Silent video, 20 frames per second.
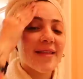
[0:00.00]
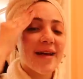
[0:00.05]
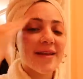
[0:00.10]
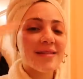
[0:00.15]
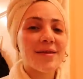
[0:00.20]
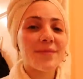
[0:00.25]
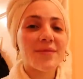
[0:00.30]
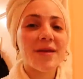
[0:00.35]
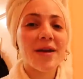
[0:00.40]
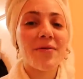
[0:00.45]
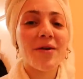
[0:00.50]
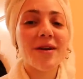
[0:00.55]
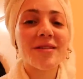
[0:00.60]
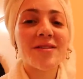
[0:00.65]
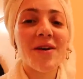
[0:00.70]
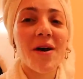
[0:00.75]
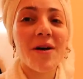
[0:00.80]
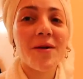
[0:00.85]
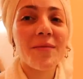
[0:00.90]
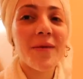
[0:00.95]
That's something I want to
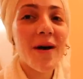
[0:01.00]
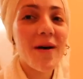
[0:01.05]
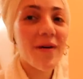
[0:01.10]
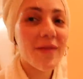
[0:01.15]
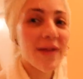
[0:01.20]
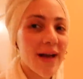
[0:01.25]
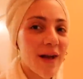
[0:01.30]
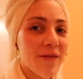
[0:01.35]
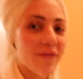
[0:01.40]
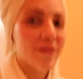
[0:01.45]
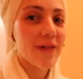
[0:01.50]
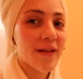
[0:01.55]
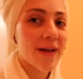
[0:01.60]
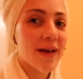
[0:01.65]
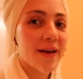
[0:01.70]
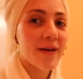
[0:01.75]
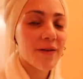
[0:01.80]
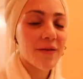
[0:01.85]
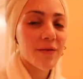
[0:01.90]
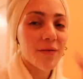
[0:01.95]
talk about. Like, I feel
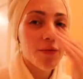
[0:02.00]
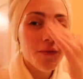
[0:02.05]
like